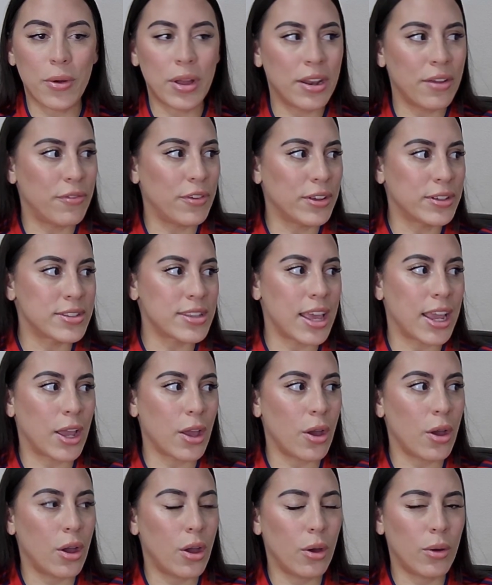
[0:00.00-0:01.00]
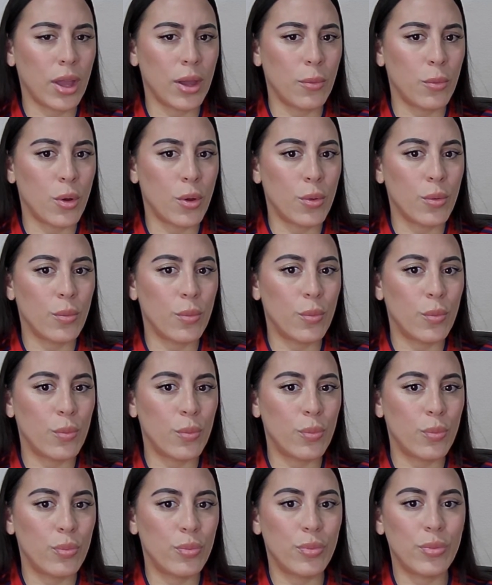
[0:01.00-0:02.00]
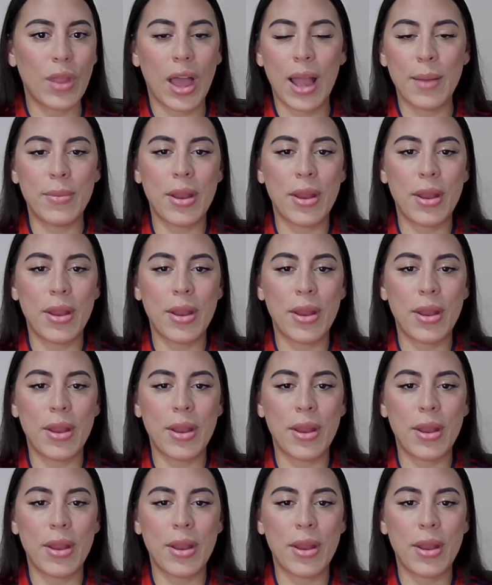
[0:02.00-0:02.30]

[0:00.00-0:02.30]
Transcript: And it feels like, okay, well, I'm